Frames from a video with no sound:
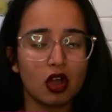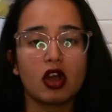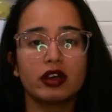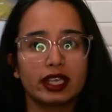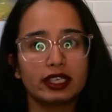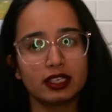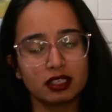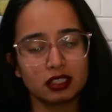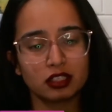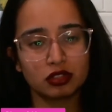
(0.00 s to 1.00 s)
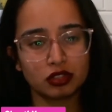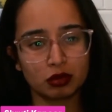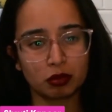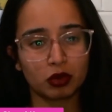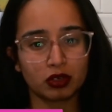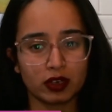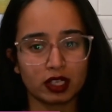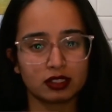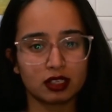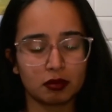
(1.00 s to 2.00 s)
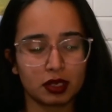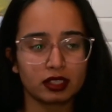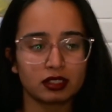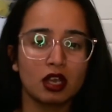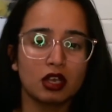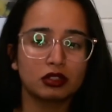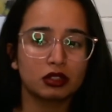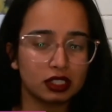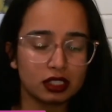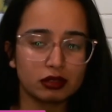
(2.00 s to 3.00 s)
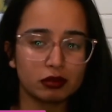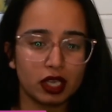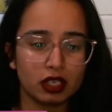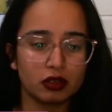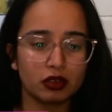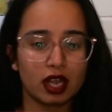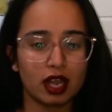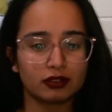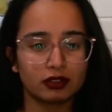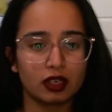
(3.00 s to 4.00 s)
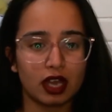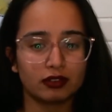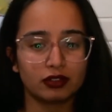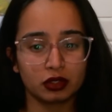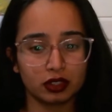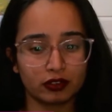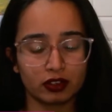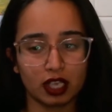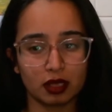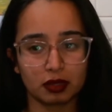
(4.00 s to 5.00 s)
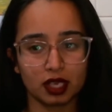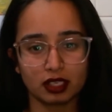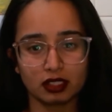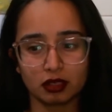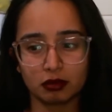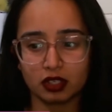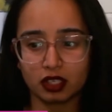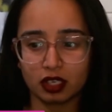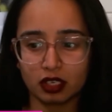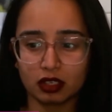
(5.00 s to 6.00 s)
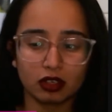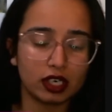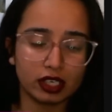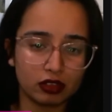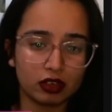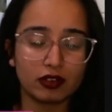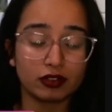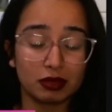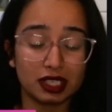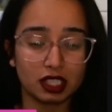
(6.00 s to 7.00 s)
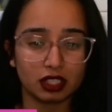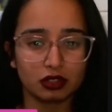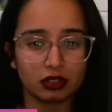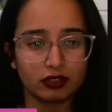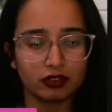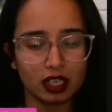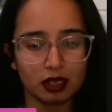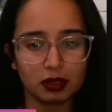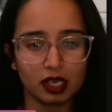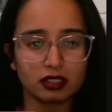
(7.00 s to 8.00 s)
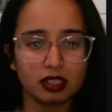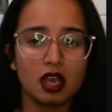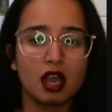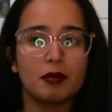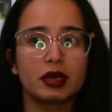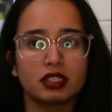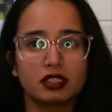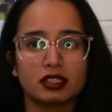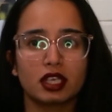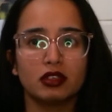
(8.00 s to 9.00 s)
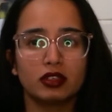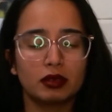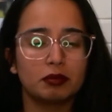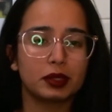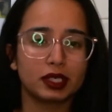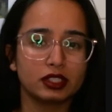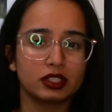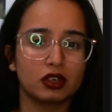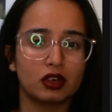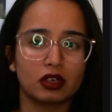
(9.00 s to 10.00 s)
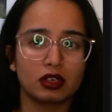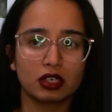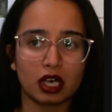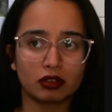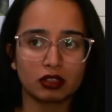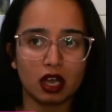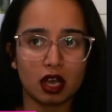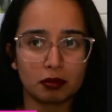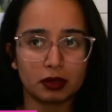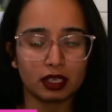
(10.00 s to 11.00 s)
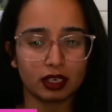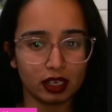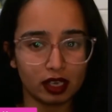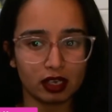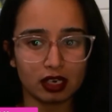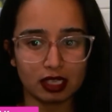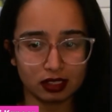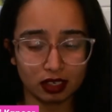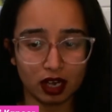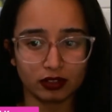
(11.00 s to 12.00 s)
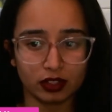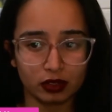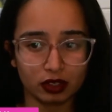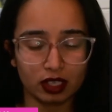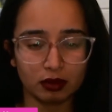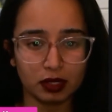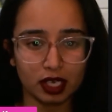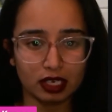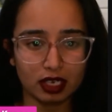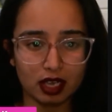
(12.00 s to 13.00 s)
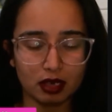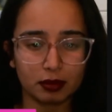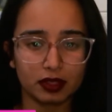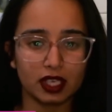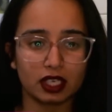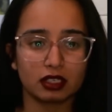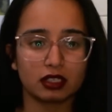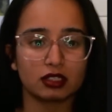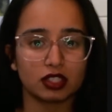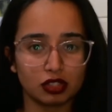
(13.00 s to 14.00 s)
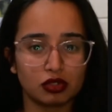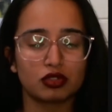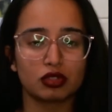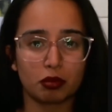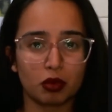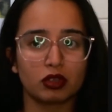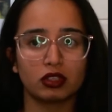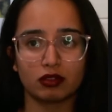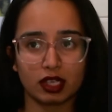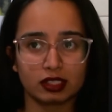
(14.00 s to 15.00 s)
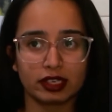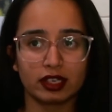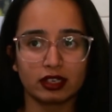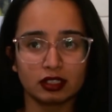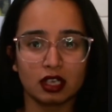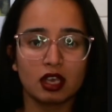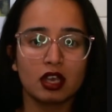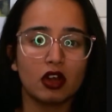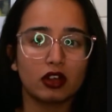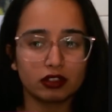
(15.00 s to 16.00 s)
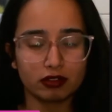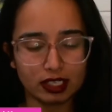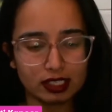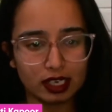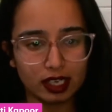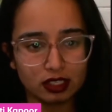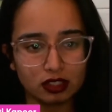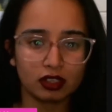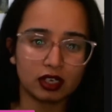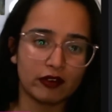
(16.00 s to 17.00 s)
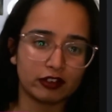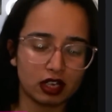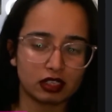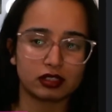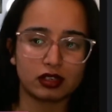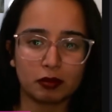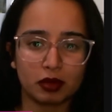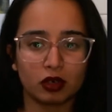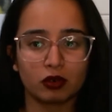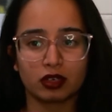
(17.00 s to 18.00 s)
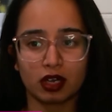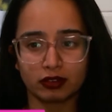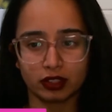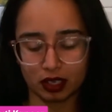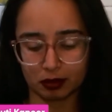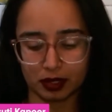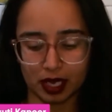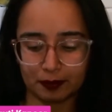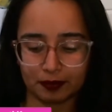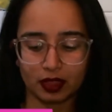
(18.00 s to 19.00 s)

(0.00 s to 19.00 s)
or at least needs to support REST APIs. So this way you don't have to have two different APIs communicating, or like you don't have to maintain two different APIs, but instead you can build your ground up layer as a GraphQL API layer. But then just to support the REST layers or the REST clients, you can have a REST wrapper over GraphQL API.